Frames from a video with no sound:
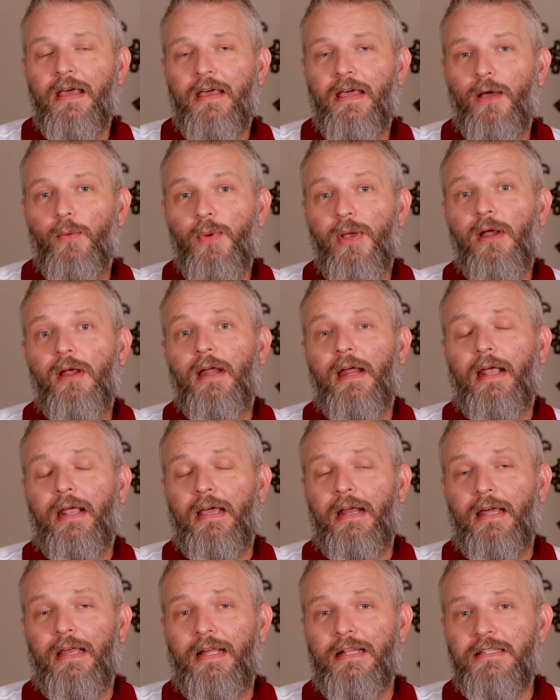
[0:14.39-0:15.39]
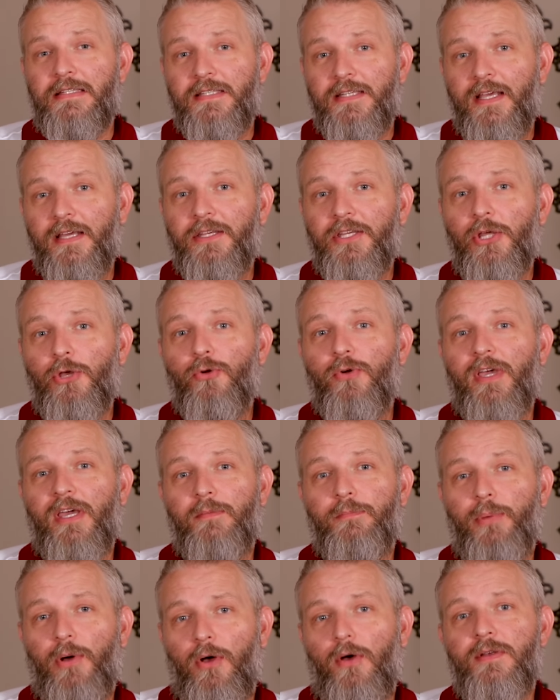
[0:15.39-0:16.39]
And we're going to continue
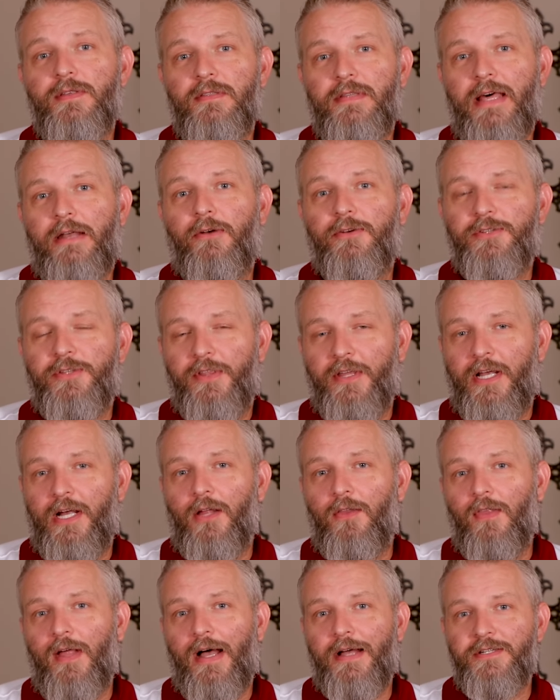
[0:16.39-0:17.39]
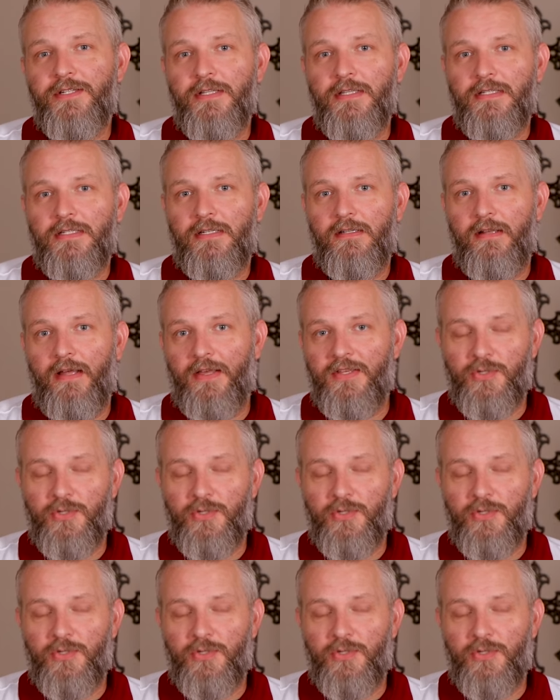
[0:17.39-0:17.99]
in Paul's letter to the Colossians today.